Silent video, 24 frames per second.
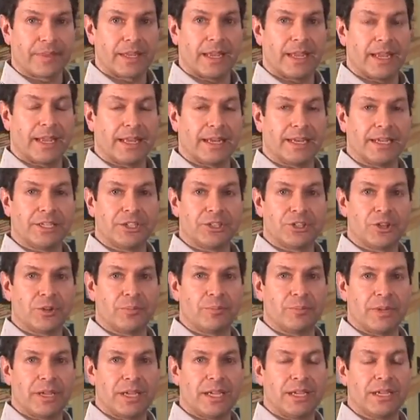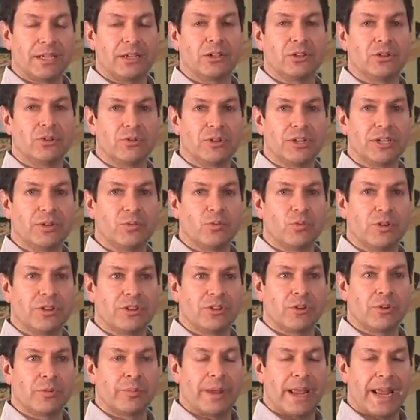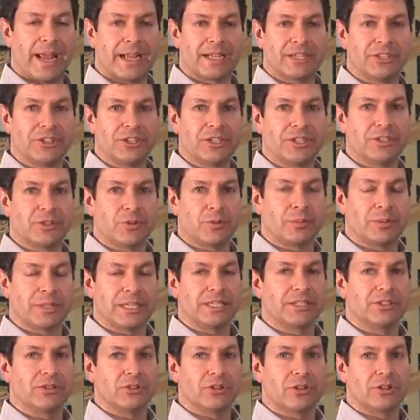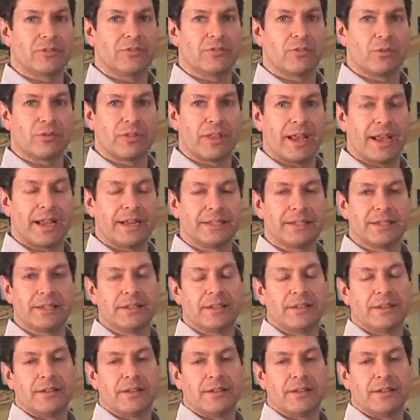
and it should be included with your packaging, so please look for that